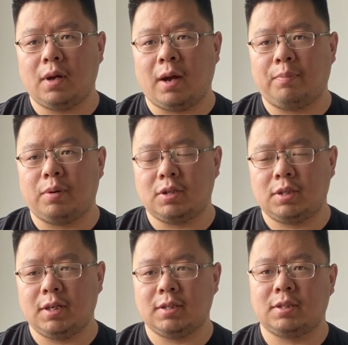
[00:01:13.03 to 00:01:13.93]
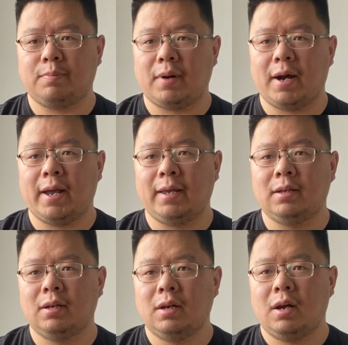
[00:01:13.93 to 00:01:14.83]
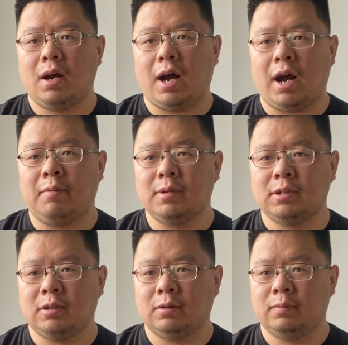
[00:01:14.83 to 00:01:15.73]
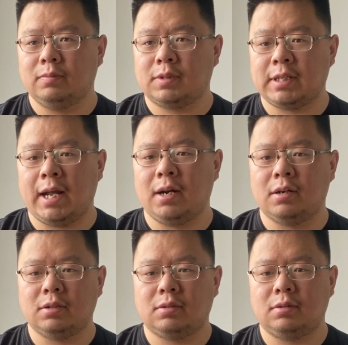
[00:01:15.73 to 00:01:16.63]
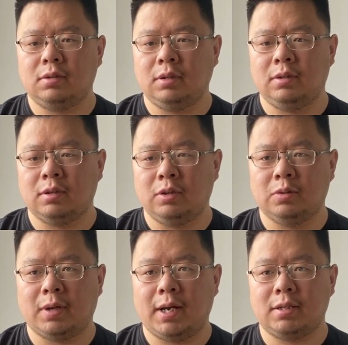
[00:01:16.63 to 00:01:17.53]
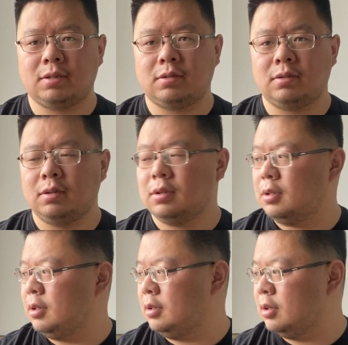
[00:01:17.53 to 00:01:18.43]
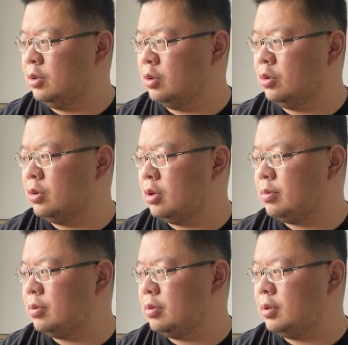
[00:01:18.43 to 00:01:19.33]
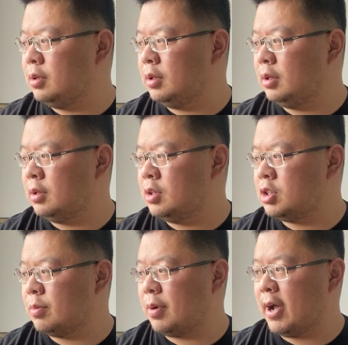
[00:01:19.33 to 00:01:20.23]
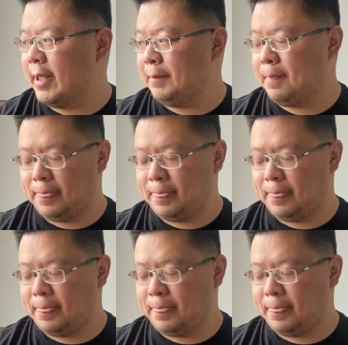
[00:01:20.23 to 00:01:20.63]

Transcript: are purchased by Amazon sellers in the US, in the Europe, in Japan.